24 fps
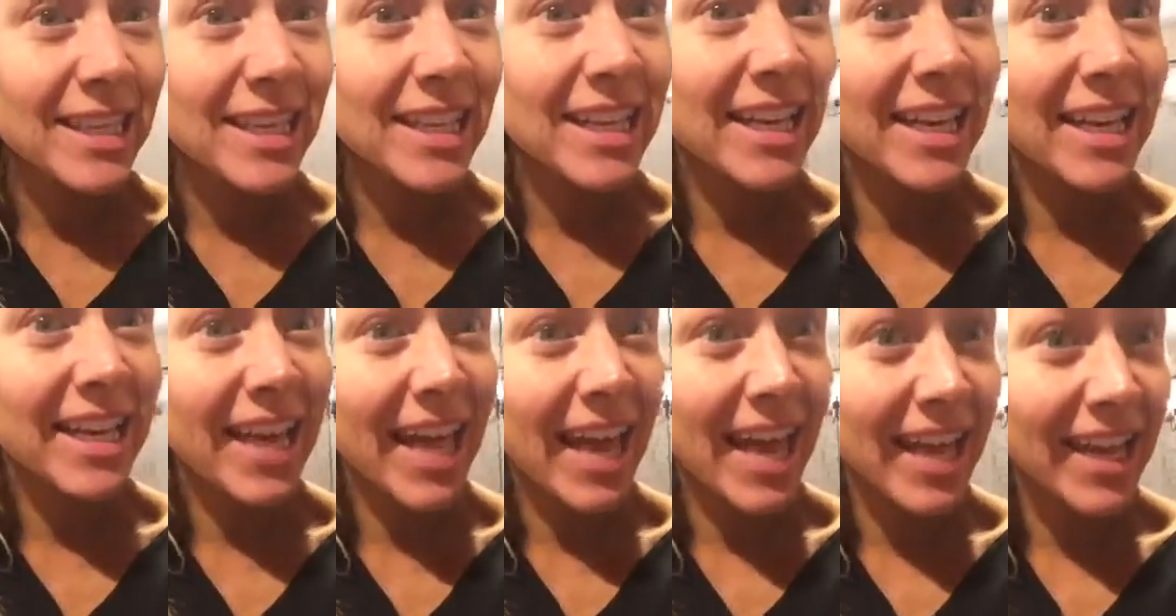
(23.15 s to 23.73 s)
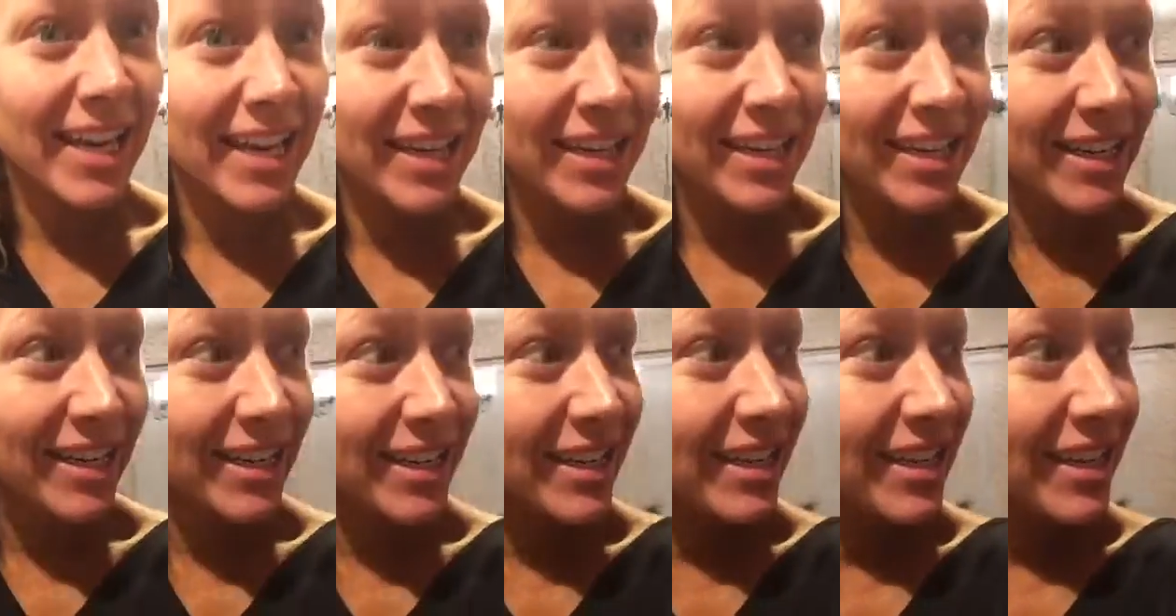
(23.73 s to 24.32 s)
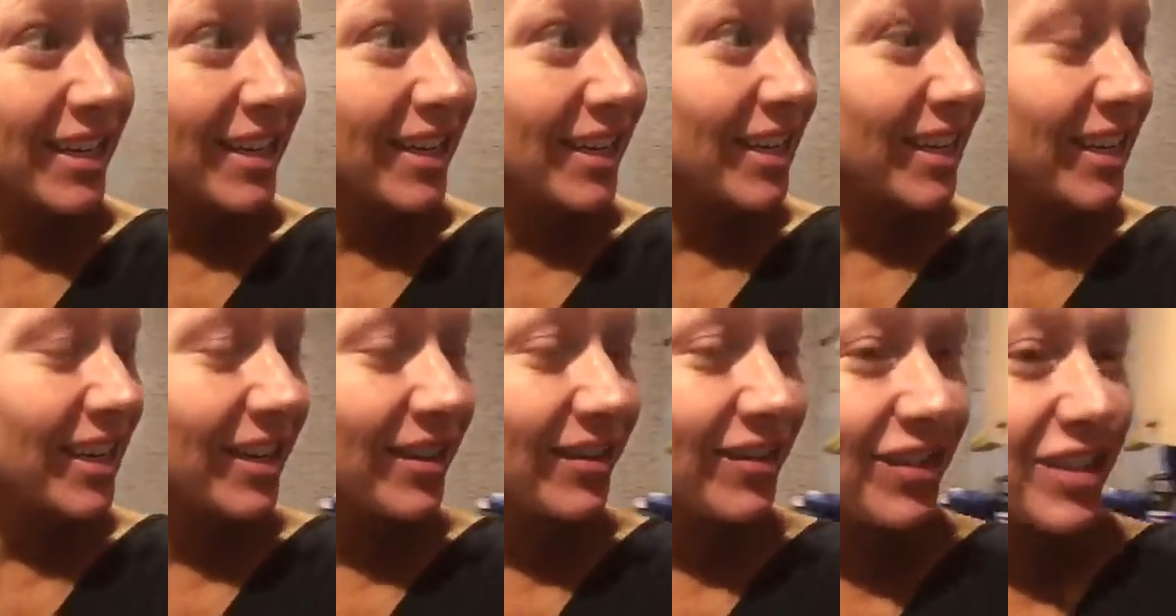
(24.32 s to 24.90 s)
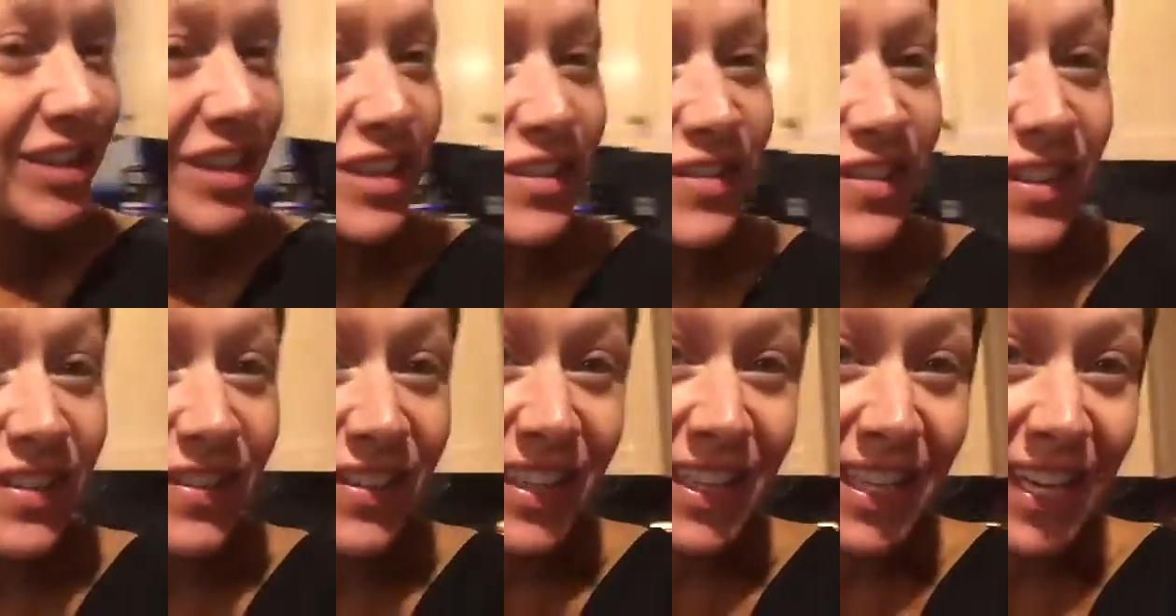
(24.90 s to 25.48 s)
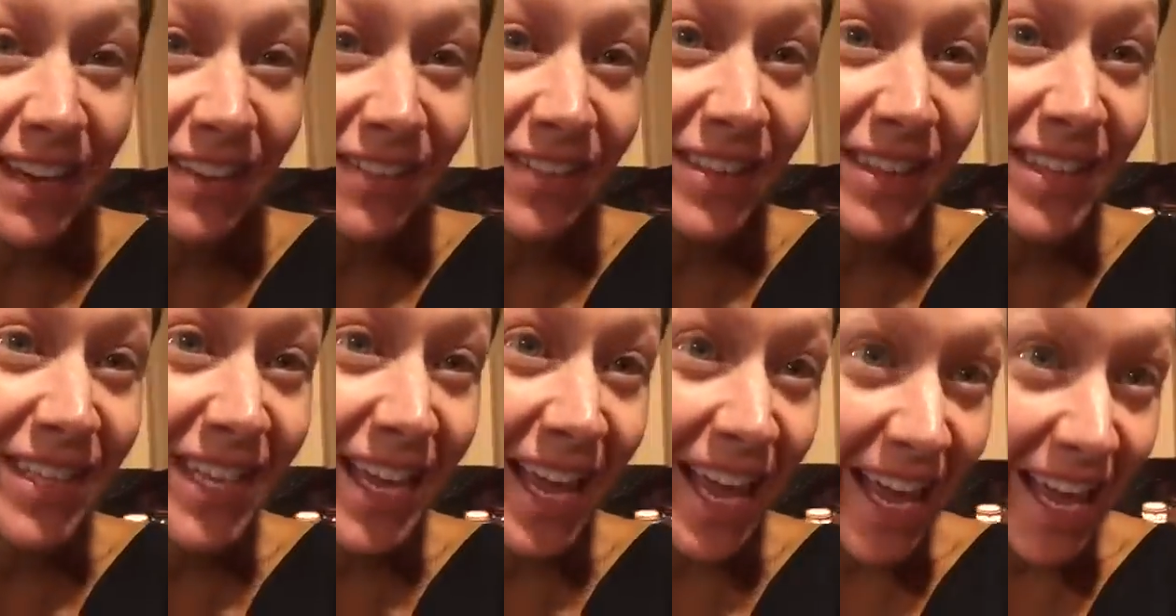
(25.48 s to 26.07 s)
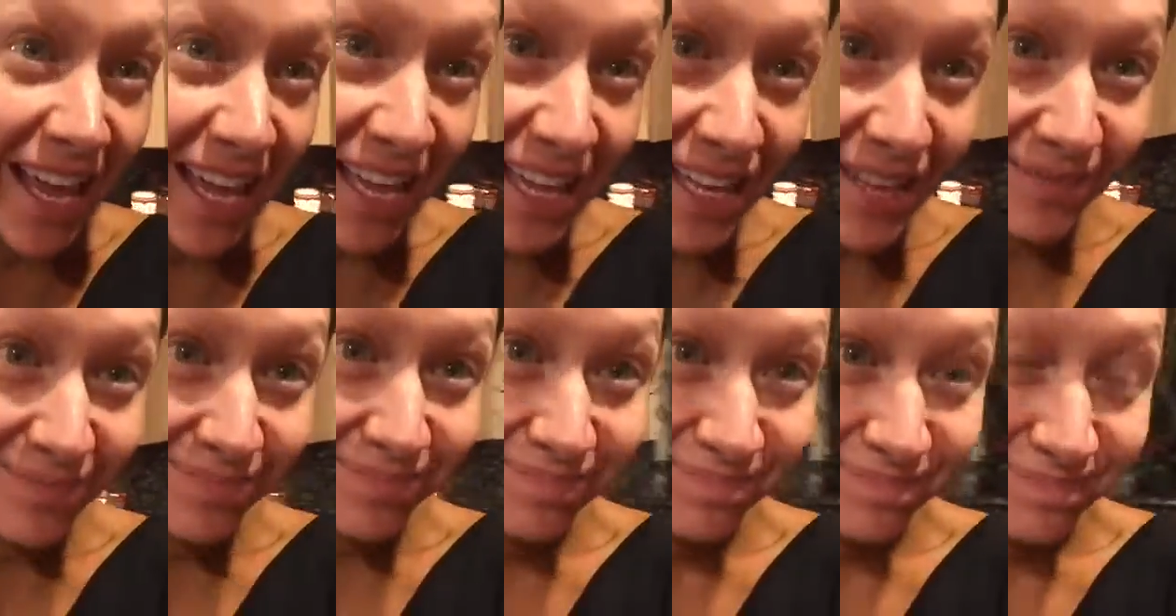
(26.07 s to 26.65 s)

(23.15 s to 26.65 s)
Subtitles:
again for the 51st day.